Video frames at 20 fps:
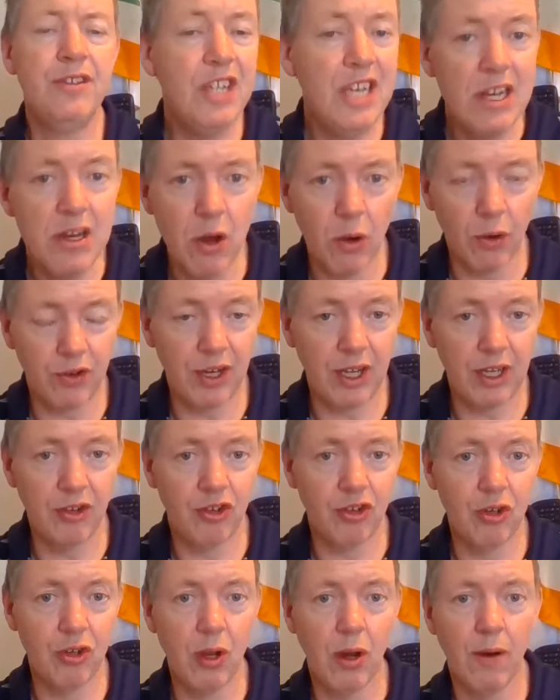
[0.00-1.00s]

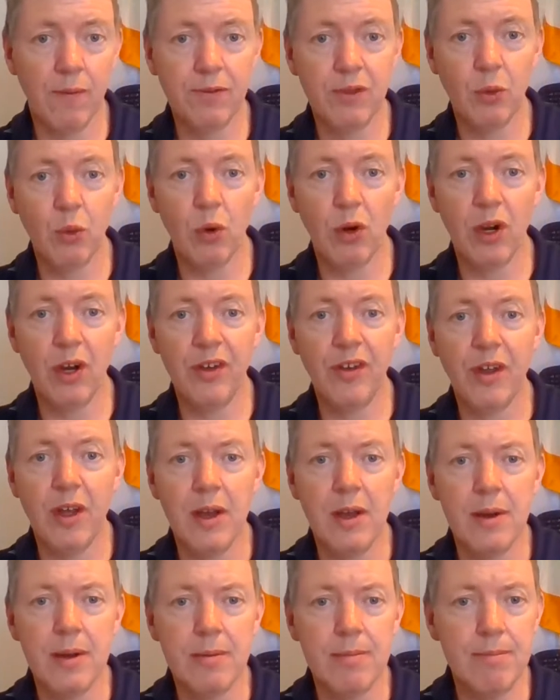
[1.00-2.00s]
denotation of the word
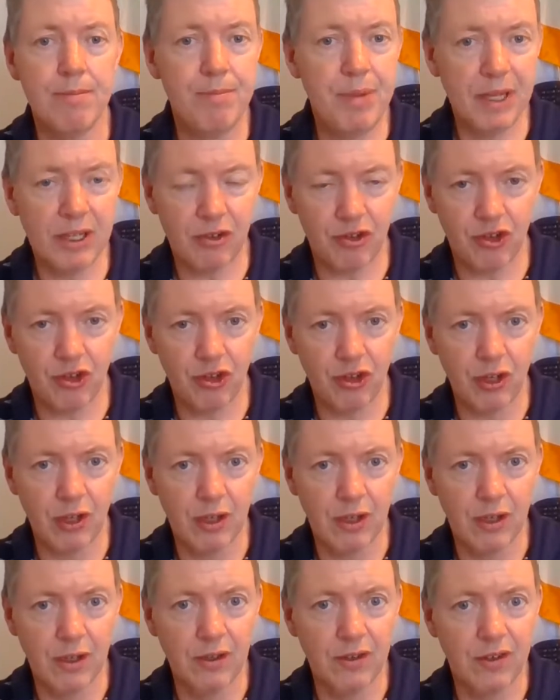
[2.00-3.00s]
bitch
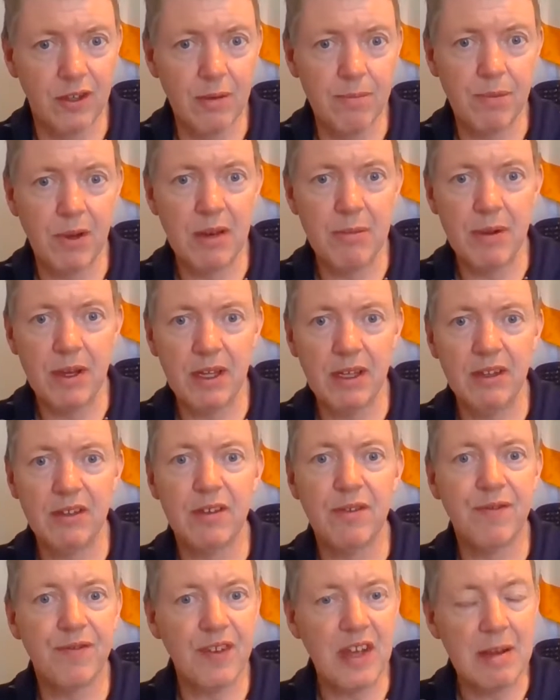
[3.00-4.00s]
simply
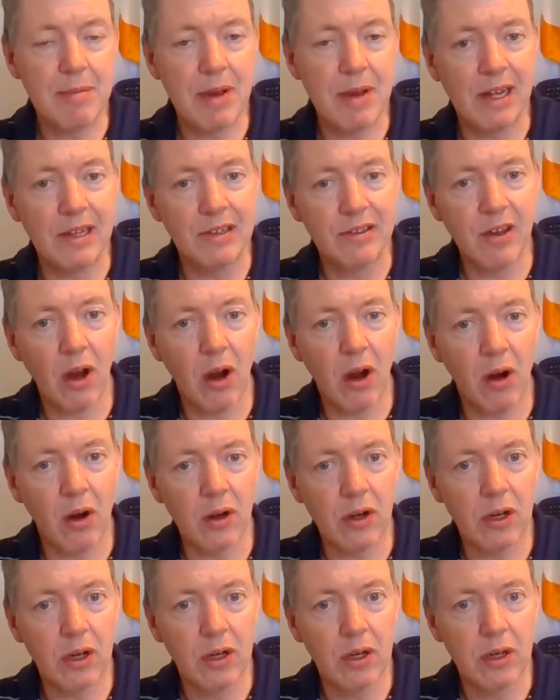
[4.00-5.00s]
means female
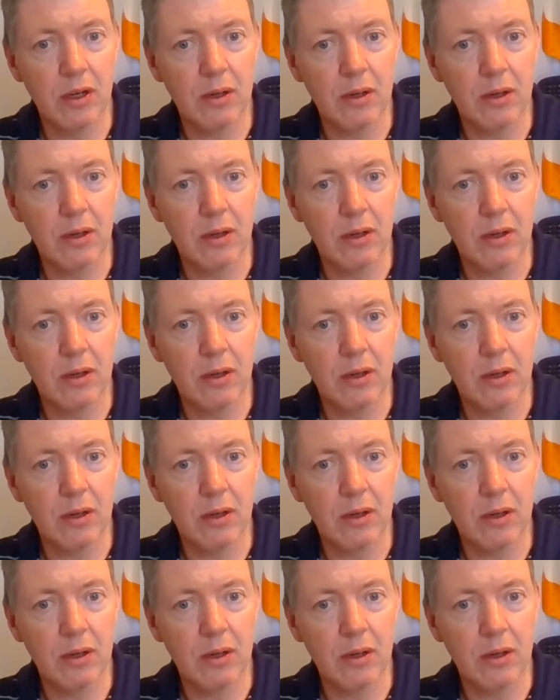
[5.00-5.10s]
dog,